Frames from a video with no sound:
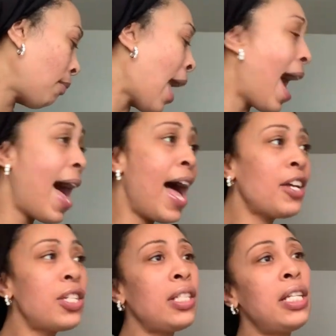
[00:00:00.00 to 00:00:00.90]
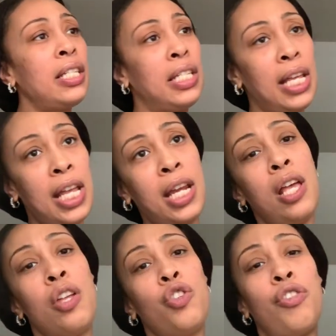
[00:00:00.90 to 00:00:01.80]
I actually did
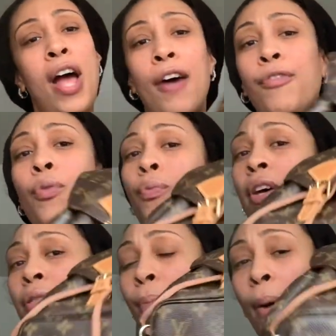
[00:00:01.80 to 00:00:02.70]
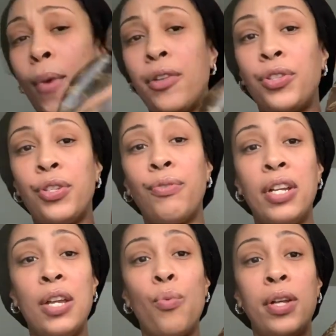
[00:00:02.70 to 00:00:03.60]
travel with my
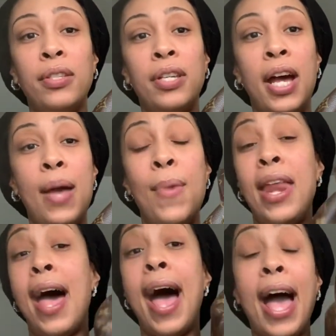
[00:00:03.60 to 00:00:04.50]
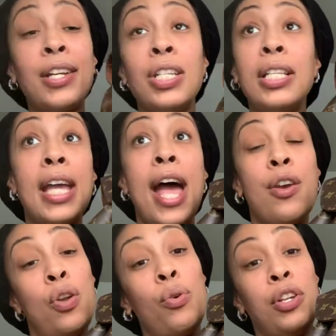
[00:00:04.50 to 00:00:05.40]
Montsouris one time, and I actually had
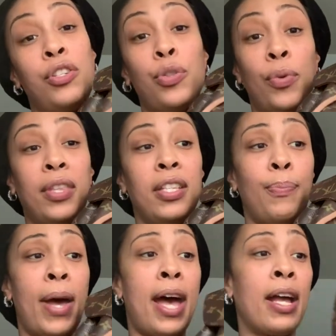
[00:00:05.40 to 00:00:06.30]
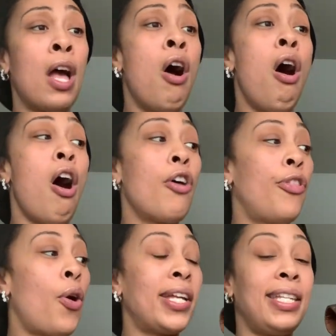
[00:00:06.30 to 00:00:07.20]
no issues with this bag,
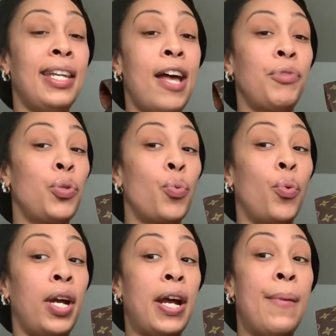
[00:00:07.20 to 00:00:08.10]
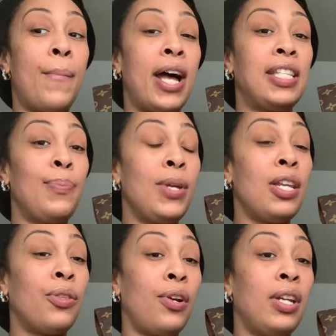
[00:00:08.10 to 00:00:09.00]
although I did have to wear my
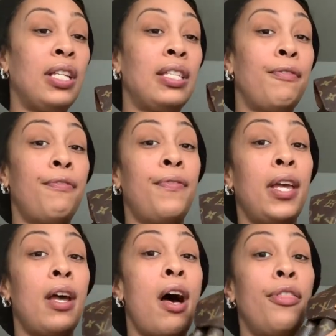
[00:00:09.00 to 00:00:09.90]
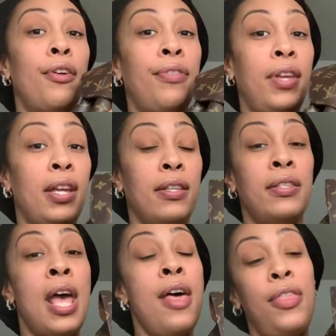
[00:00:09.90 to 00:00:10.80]
Speedy 30 to fit other things
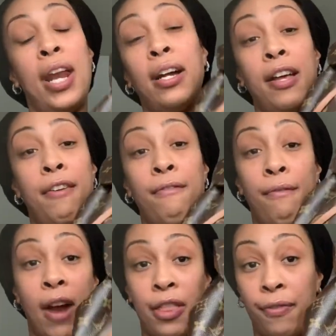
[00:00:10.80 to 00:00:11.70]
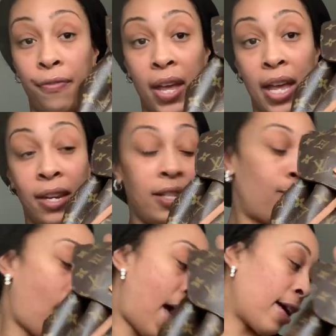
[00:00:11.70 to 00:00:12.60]
that I couldn't rather fit in this
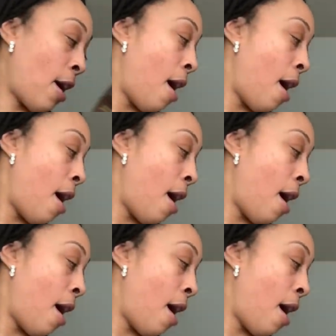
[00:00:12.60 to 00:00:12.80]
bag.